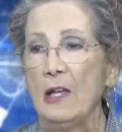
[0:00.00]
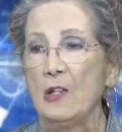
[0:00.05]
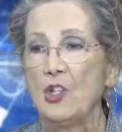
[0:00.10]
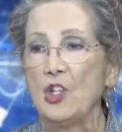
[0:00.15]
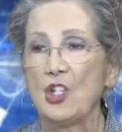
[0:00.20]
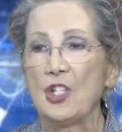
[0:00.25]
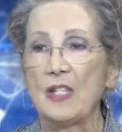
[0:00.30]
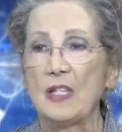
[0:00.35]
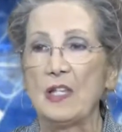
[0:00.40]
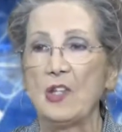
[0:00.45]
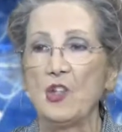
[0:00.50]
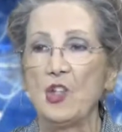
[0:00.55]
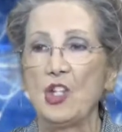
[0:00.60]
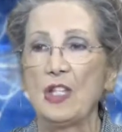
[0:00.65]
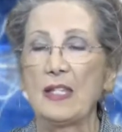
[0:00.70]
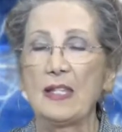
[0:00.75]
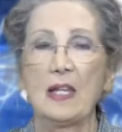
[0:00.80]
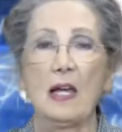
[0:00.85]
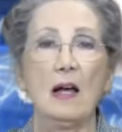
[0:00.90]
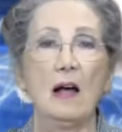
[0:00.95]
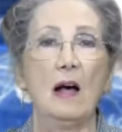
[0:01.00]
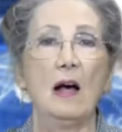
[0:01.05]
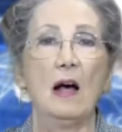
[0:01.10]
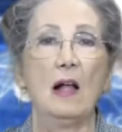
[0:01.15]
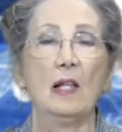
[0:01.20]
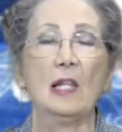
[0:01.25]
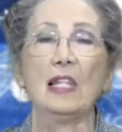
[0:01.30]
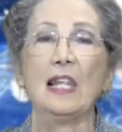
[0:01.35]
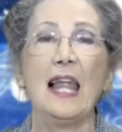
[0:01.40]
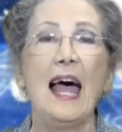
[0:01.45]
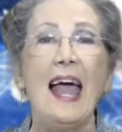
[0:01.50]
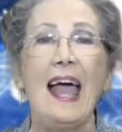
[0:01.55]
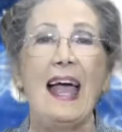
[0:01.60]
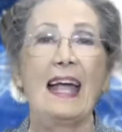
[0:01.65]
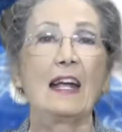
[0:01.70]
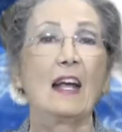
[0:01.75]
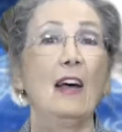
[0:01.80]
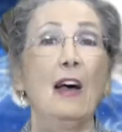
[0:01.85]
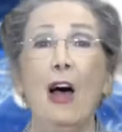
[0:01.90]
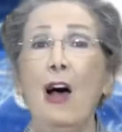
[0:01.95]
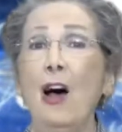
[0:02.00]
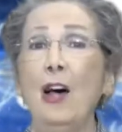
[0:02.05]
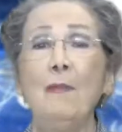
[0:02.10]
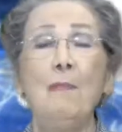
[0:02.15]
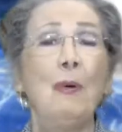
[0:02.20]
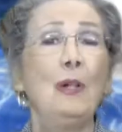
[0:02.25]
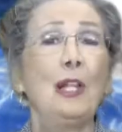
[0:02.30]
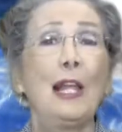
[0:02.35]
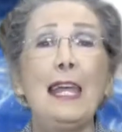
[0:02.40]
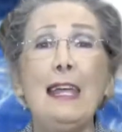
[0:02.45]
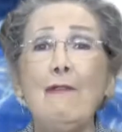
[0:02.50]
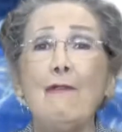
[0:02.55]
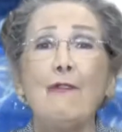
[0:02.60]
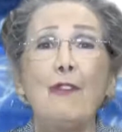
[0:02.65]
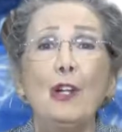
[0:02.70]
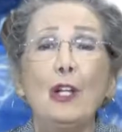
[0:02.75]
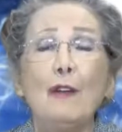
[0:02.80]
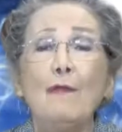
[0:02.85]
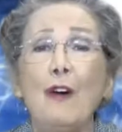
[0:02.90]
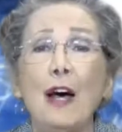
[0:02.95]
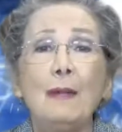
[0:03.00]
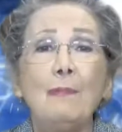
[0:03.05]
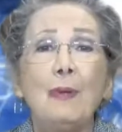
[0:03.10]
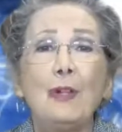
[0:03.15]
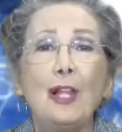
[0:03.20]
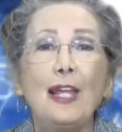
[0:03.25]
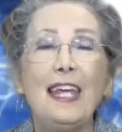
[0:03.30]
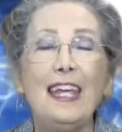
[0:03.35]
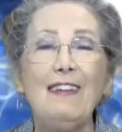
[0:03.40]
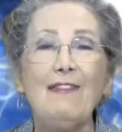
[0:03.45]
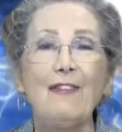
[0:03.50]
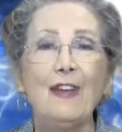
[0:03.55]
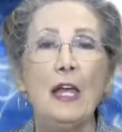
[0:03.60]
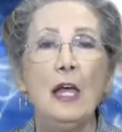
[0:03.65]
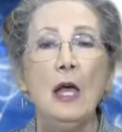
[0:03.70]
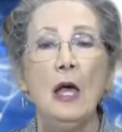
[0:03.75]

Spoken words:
just a lack, unbelief, full of unbelief.